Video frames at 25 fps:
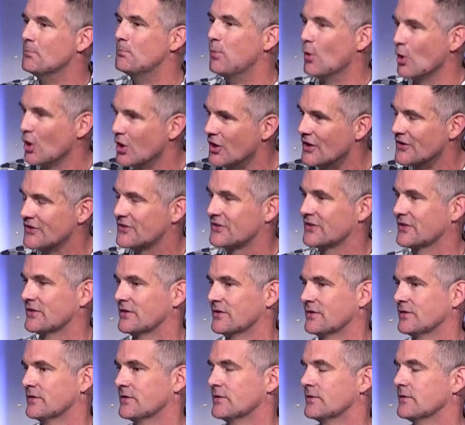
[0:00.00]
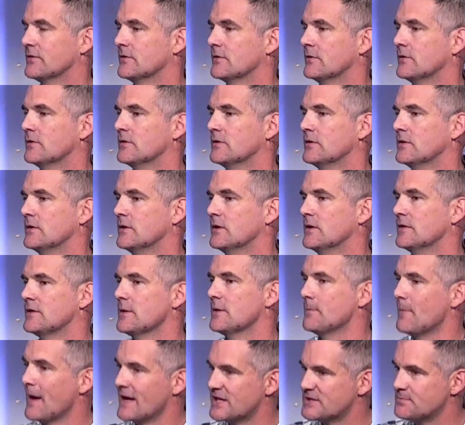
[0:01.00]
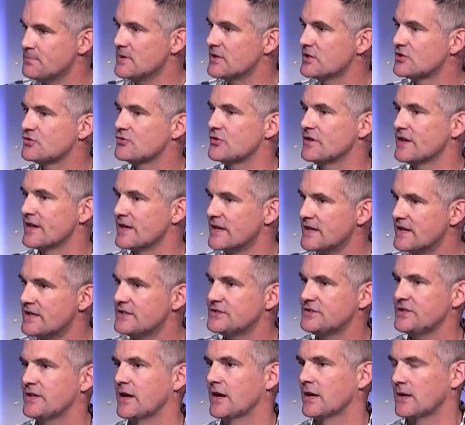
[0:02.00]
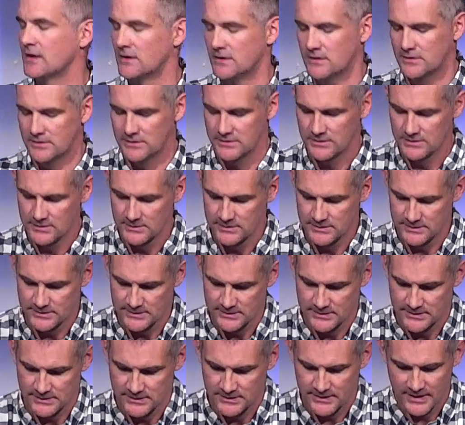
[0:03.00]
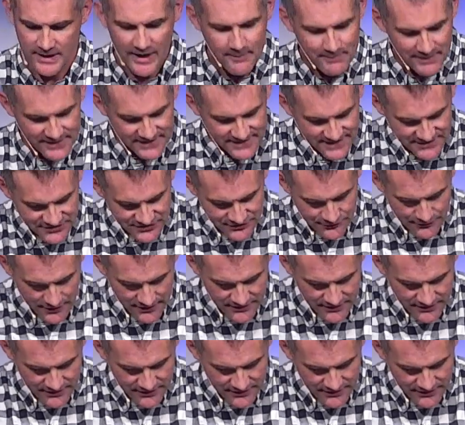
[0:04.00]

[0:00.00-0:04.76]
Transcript: bullet that makes ministry easier. But he does three